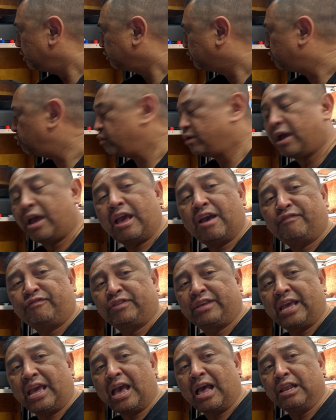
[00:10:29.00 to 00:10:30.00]

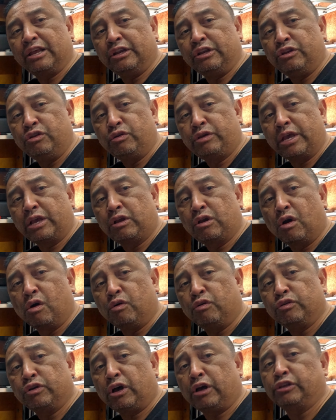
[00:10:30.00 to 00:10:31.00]
2.5 gallon, you can
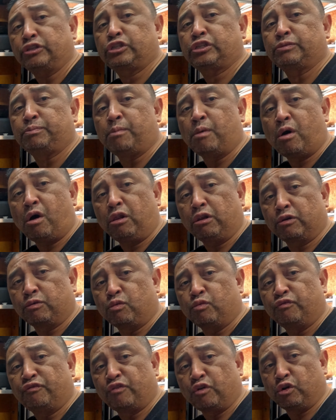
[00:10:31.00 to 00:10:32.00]
go a
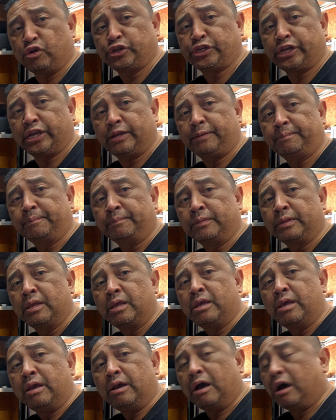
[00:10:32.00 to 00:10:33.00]
smaller version,
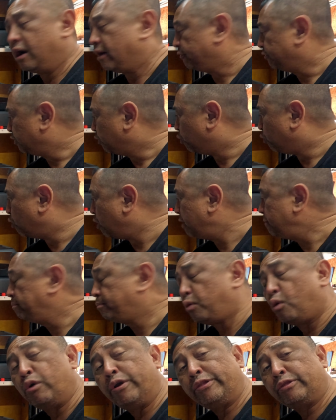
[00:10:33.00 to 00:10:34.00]
the
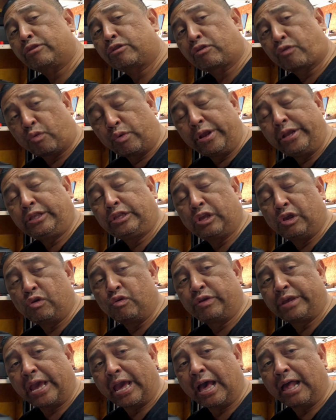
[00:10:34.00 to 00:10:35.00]

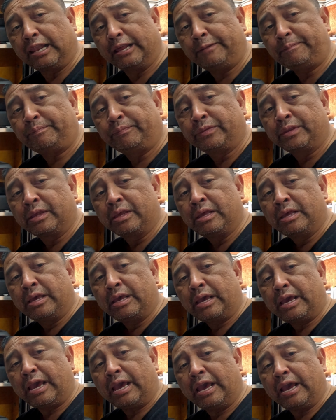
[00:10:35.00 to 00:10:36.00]
1.32 gallon,
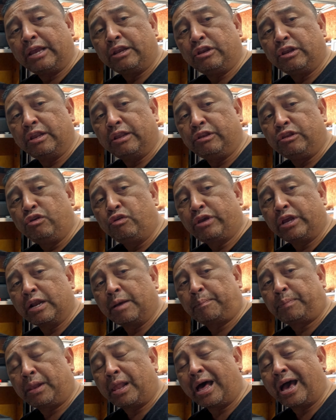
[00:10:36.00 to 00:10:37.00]
and you can
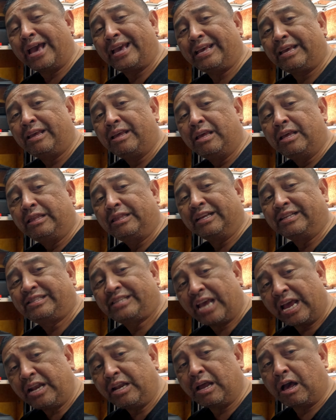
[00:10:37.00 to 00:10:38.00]
apply the
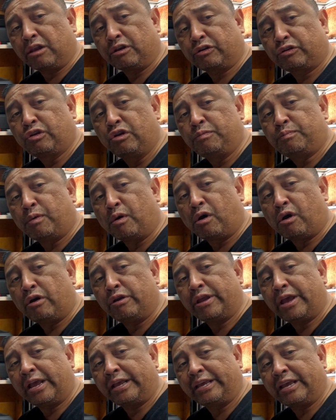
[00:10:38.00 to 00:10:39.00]
$10
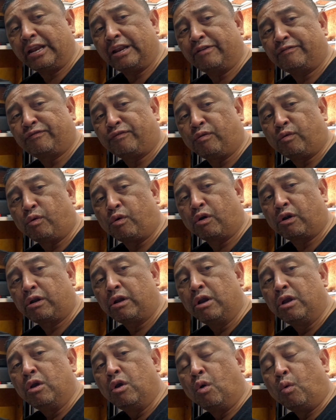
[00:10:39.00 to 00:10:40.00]
coupon and get it
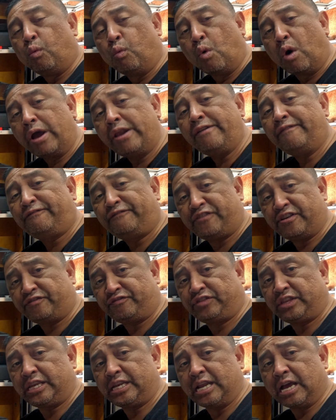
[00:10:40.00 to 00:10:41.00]
for
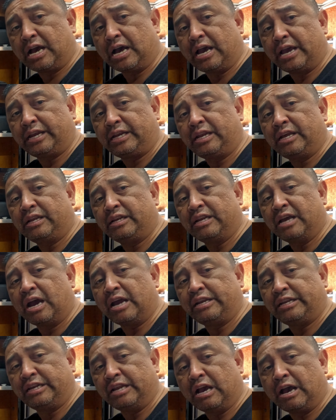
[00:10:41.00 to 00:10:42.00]

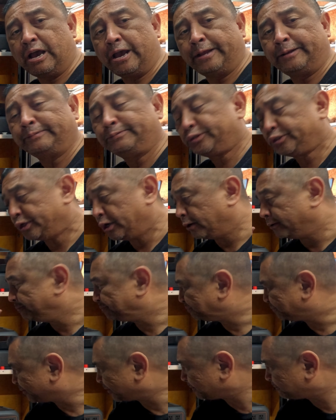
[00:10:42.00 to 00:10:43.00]
$159.99. So,